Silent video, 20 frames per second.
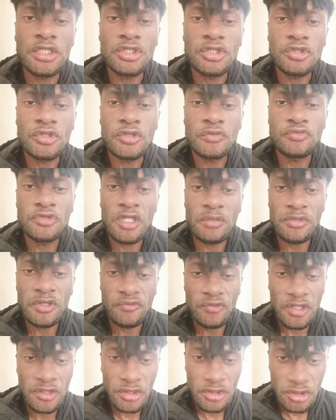as you've
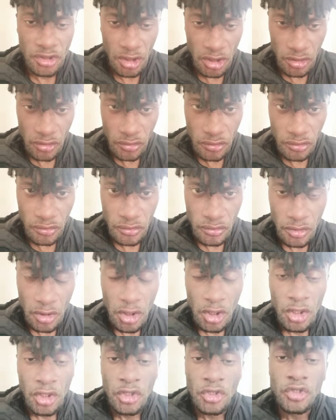probably read the title,
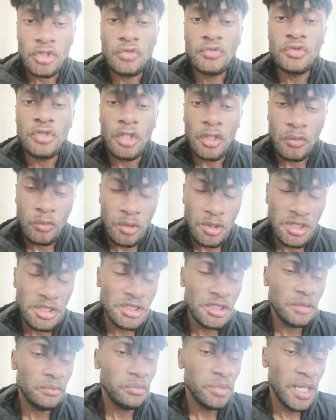you know what
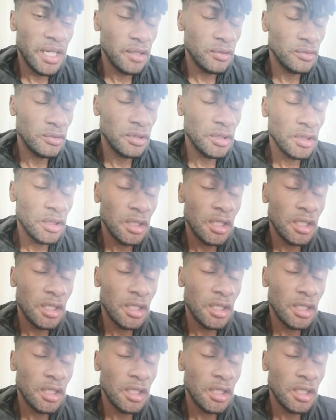it's about,